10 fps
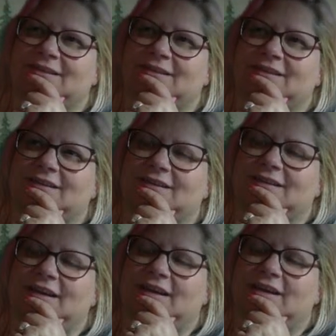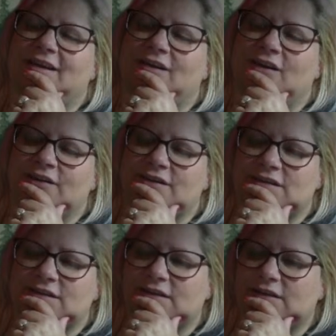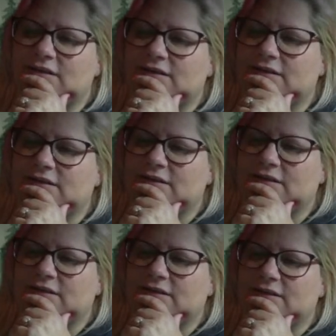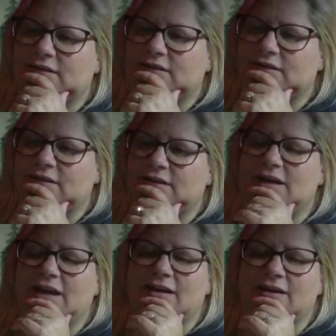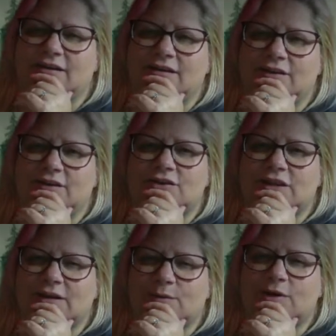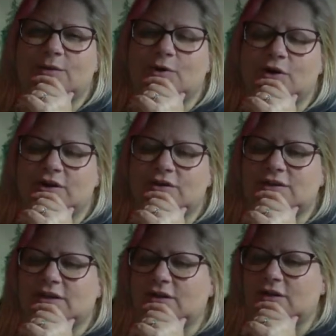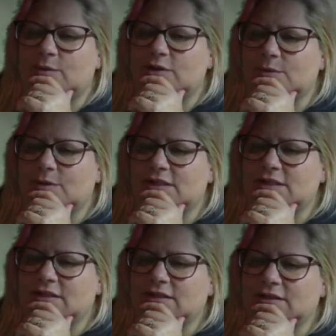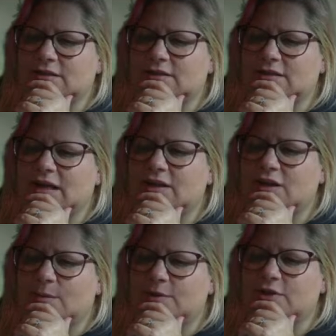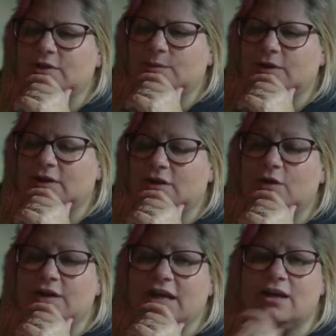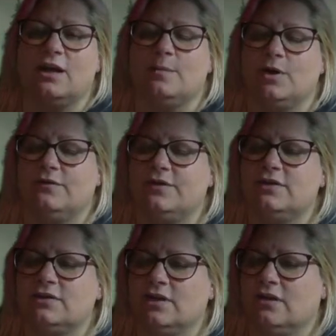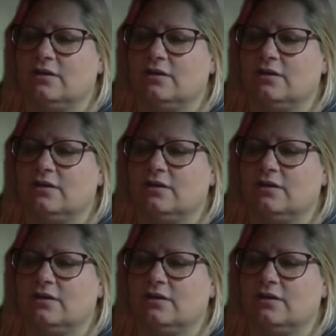Like, honestly, yeah, there's like where you parties, like, oh, I wish I would have taken the opportunity to work, oh, in Anaheim office. Yeah.